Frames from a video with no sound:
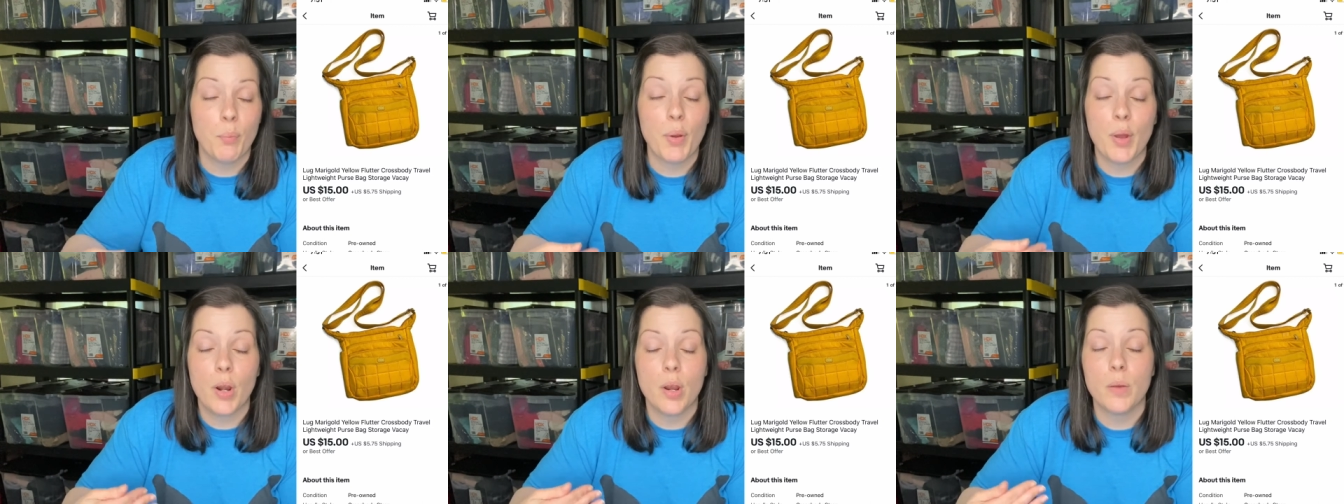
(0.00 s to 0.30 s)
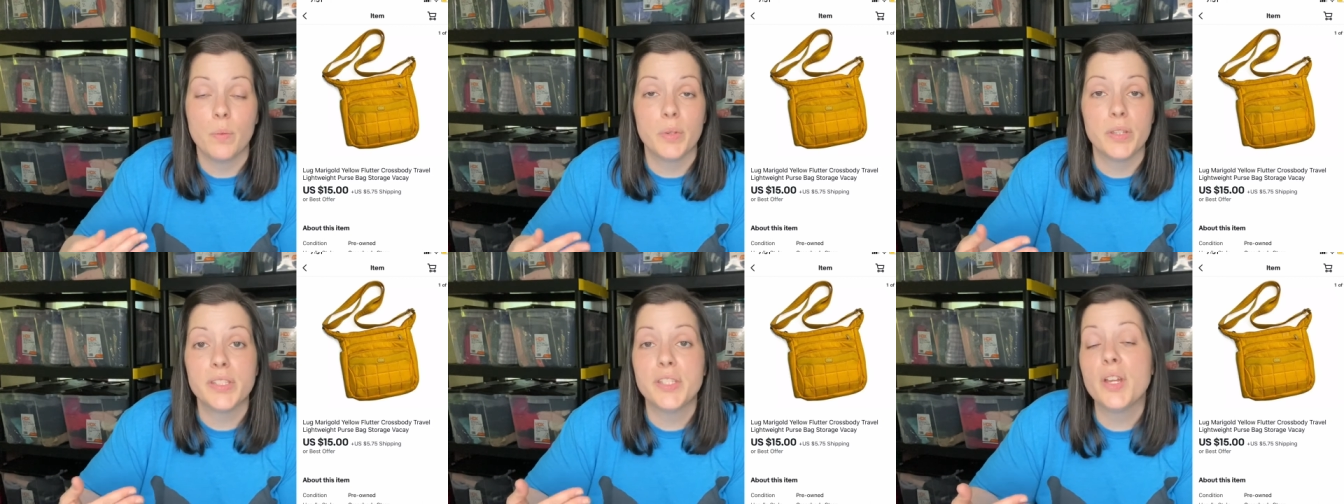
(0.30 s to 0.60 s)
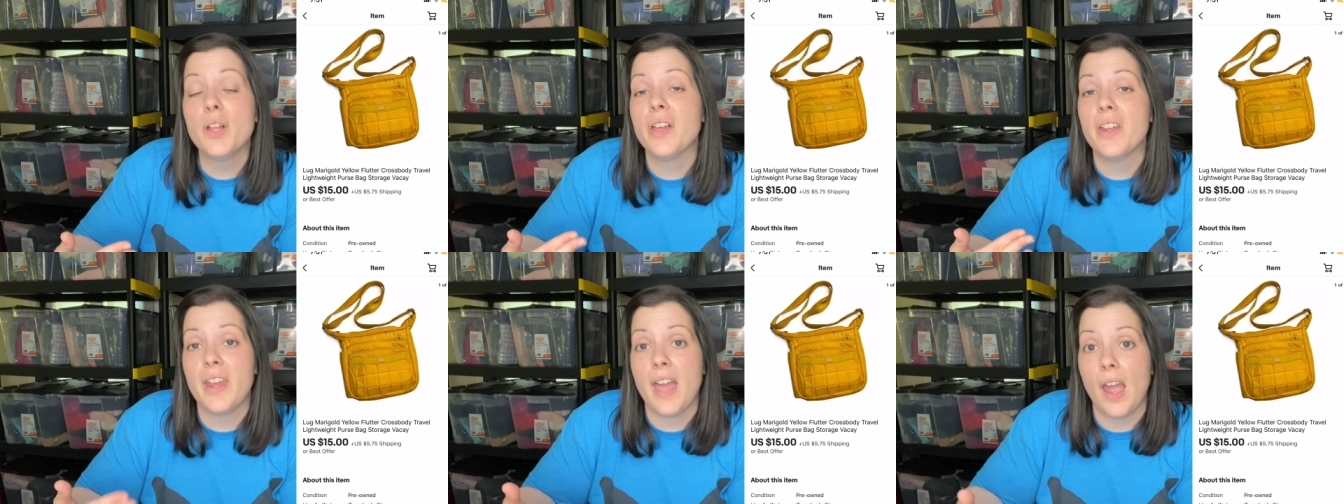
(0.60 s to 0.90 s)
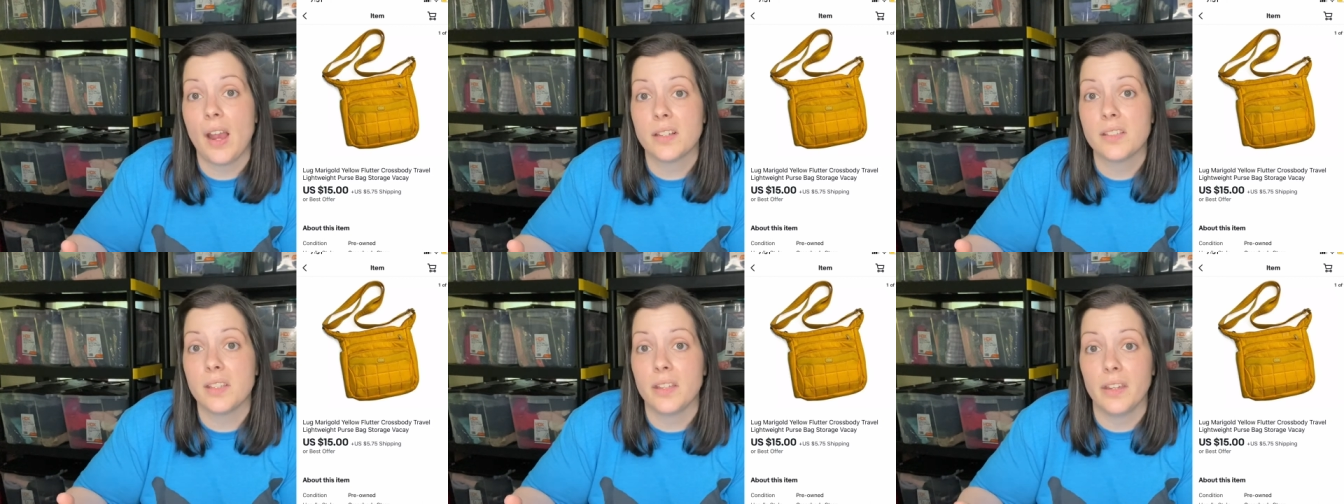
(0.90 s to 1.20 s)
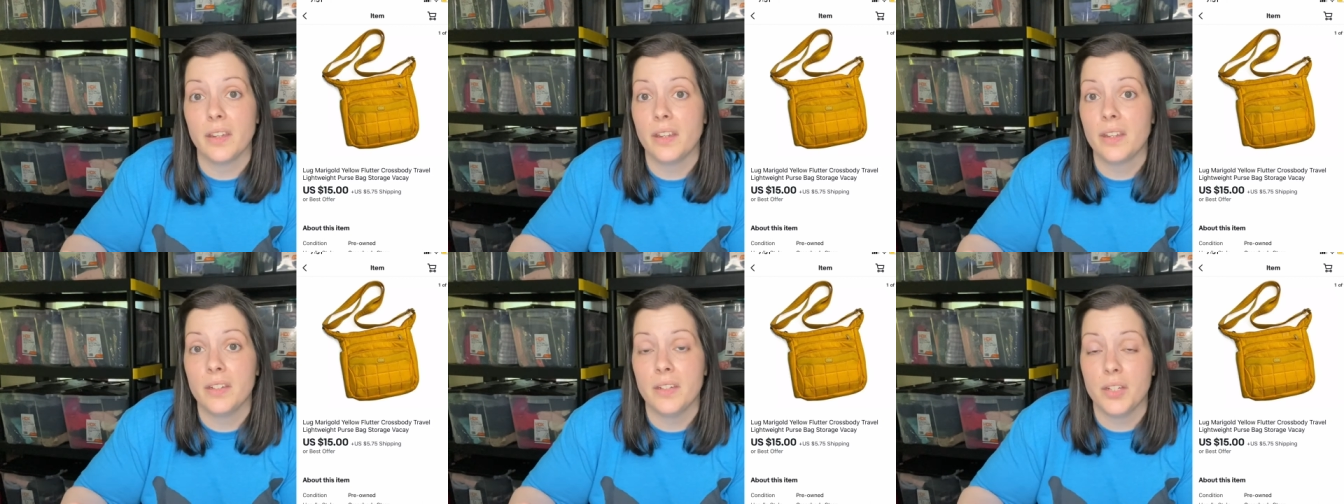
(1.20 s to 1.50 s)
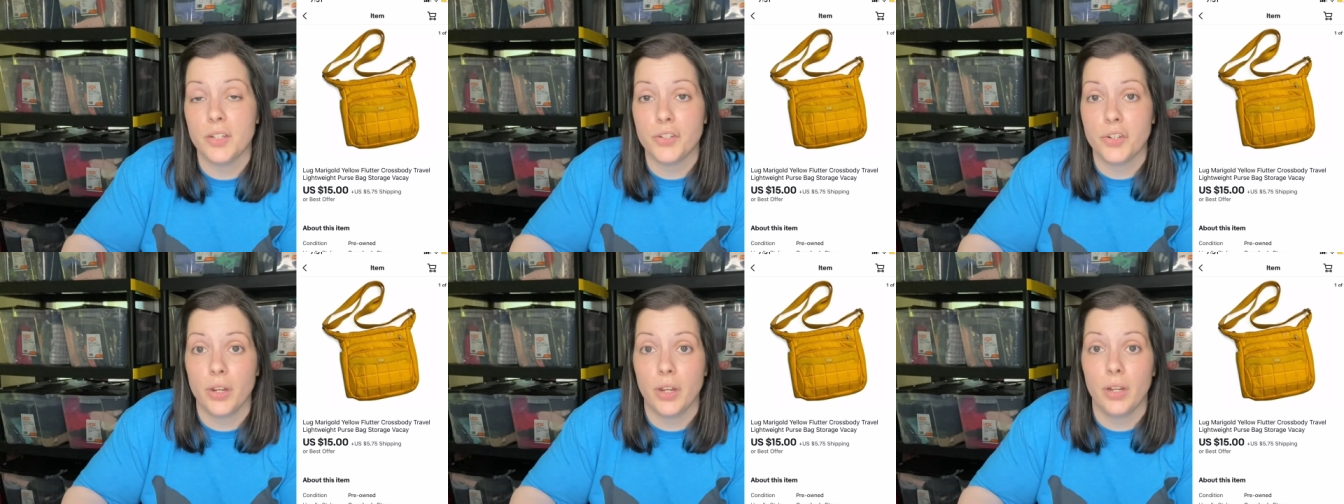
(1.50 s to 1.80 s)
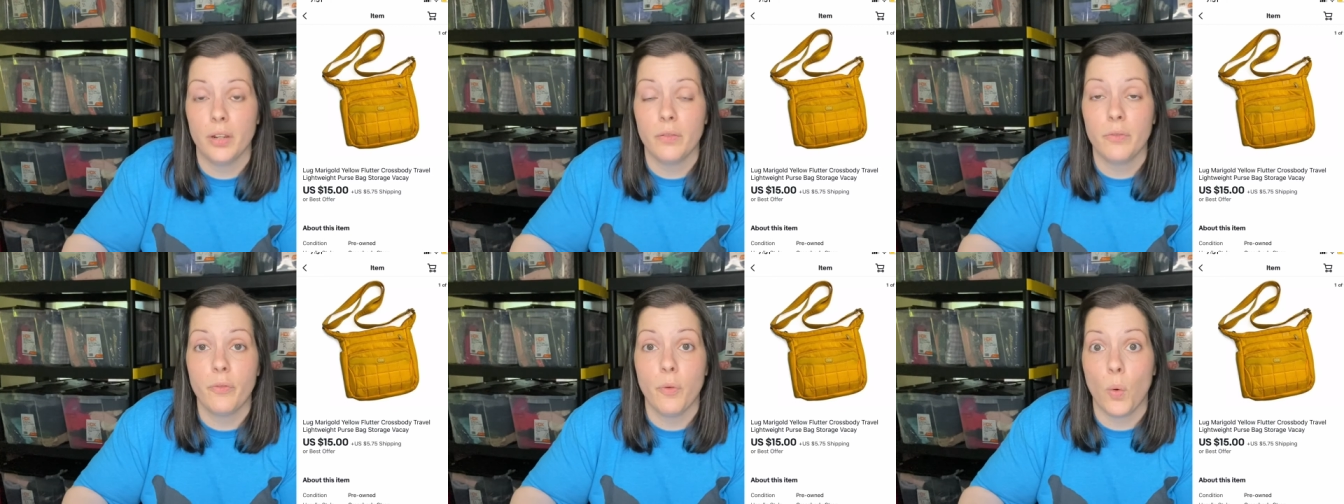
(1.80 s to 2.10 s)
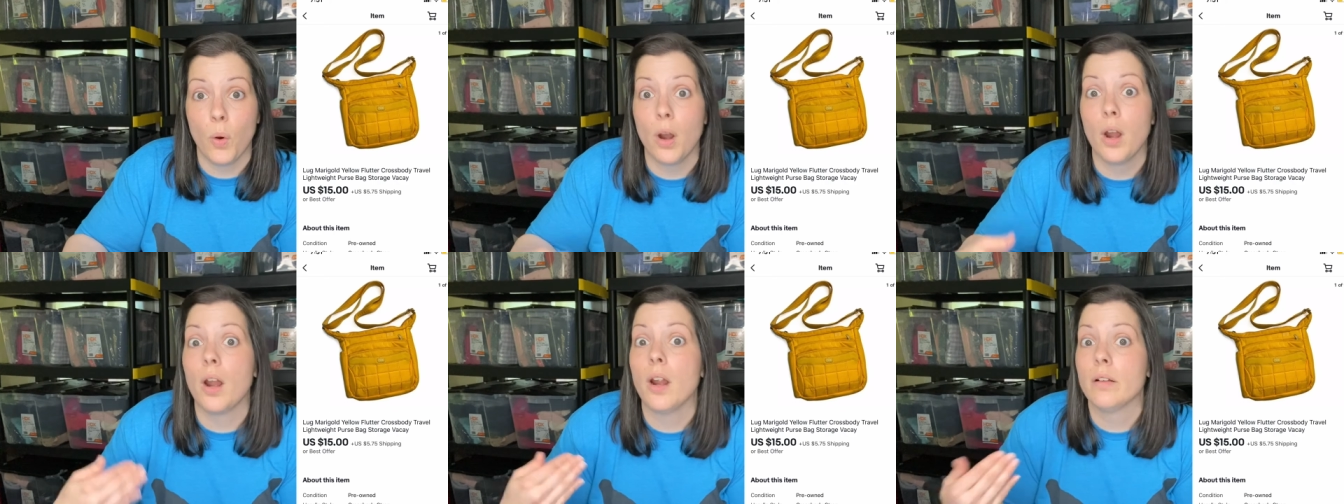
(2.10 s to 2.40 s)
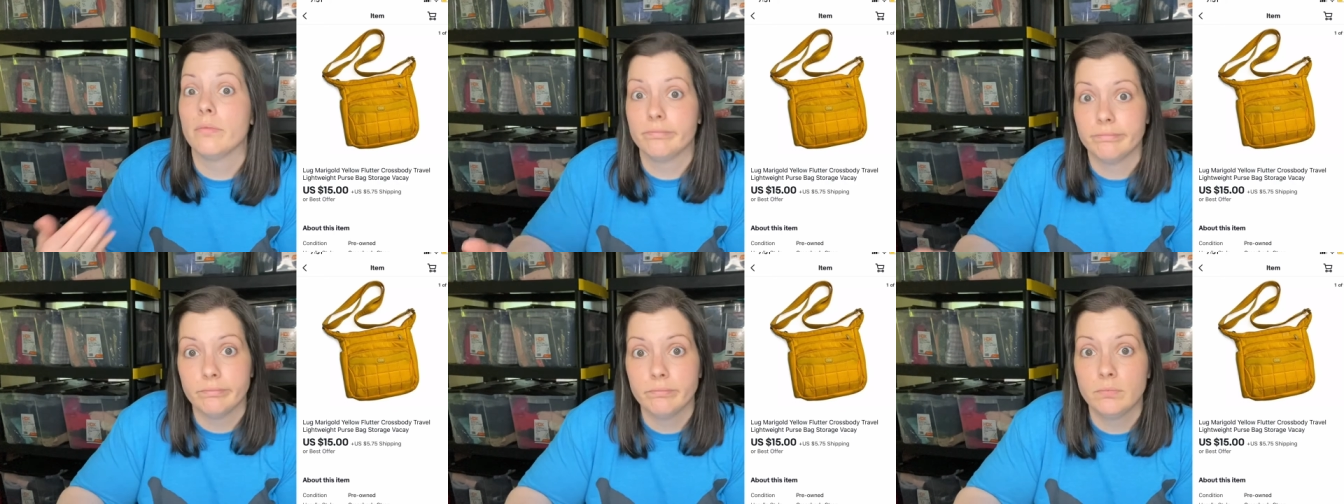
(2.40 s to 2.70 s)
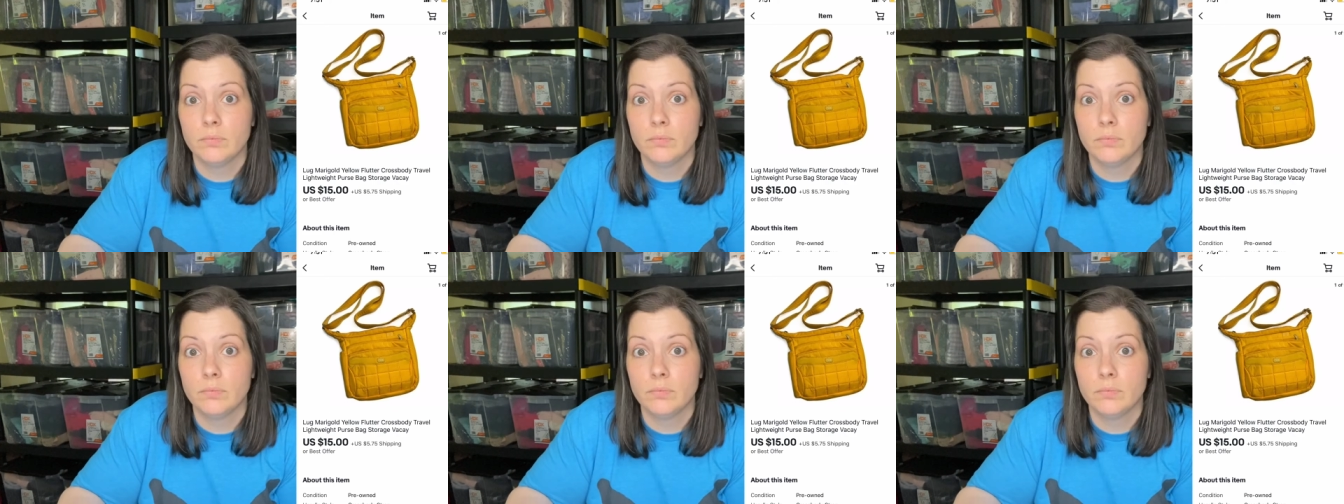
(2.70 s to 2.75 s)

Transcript: but it was still in excellent condition for,